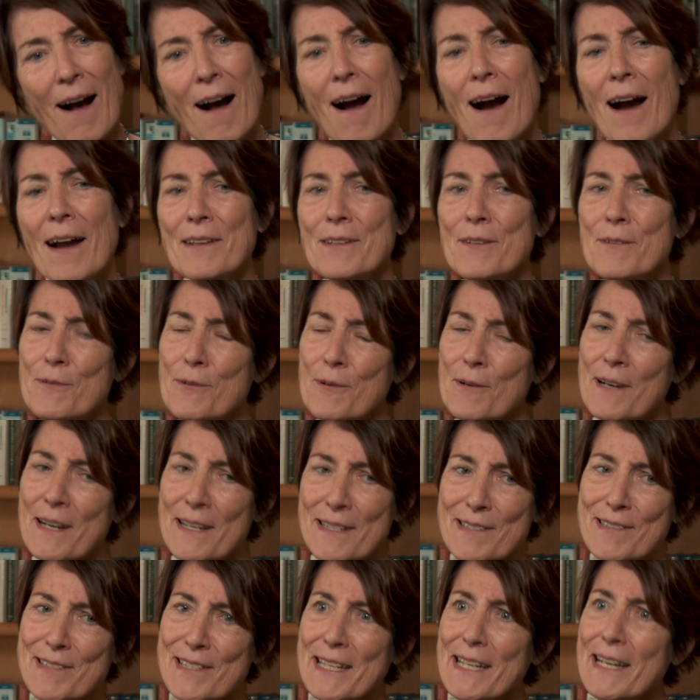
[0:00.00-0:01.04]
Are you
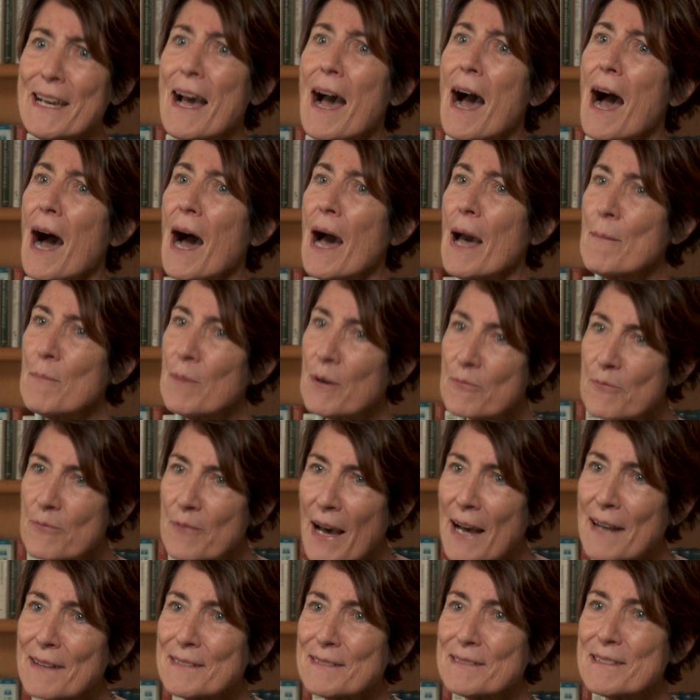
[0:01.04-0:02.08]
crazy? I'm a
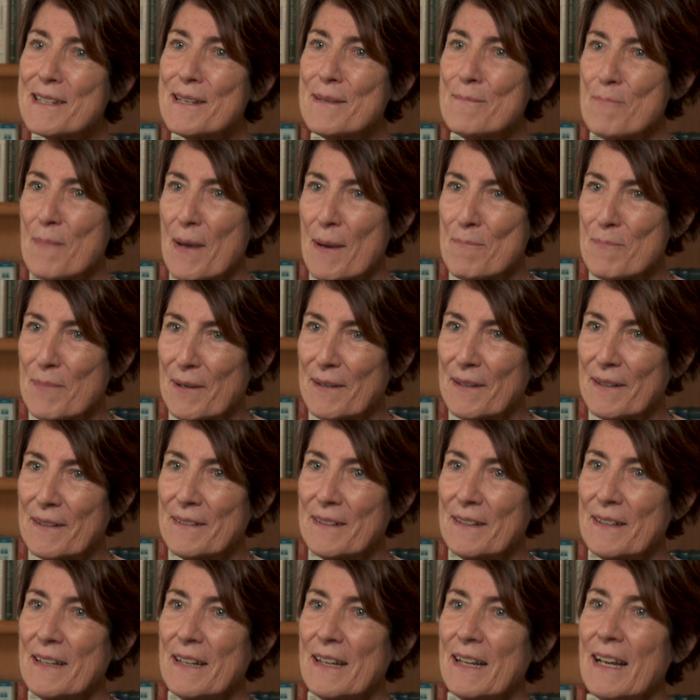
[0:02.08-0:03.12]
faculty member.
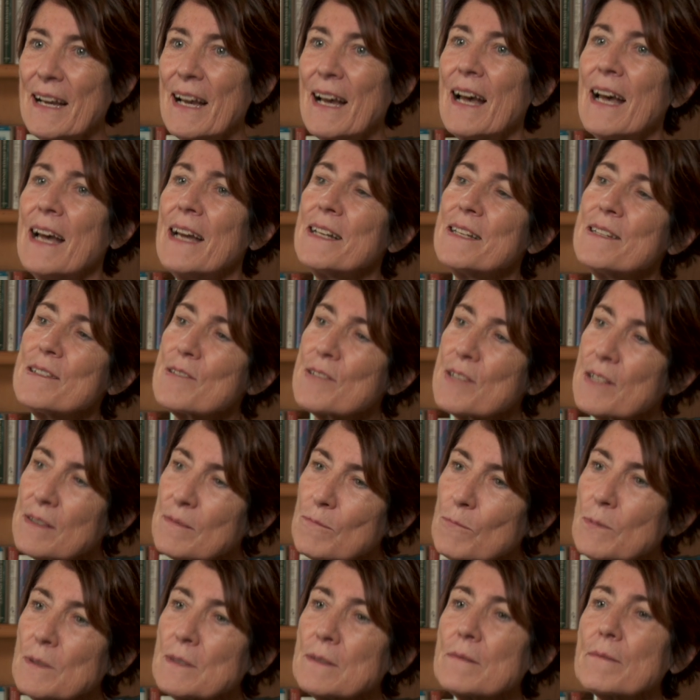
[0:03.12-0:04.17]
And he said,
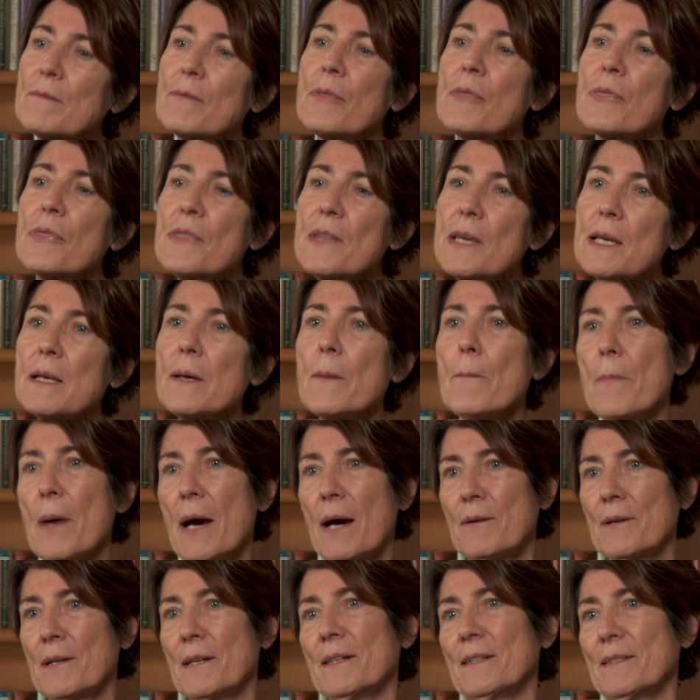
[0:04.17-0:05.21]
Well, think
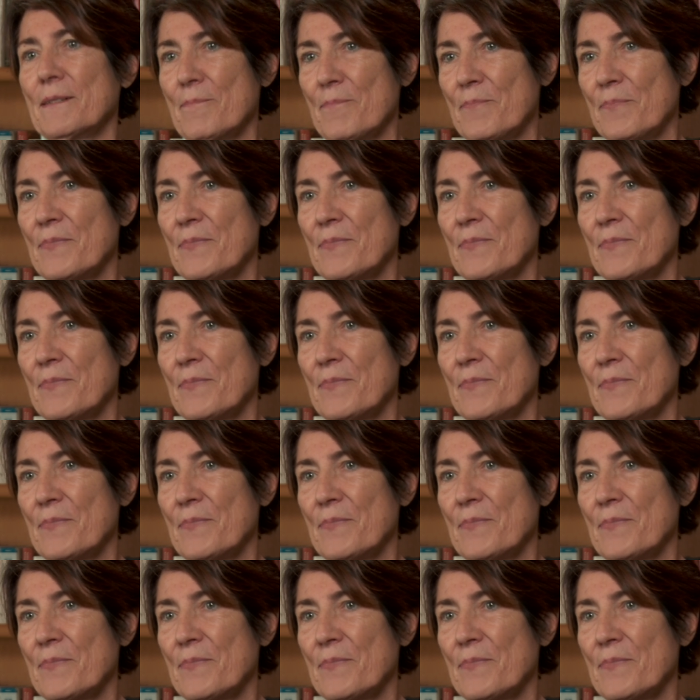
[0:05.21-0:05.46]
about it.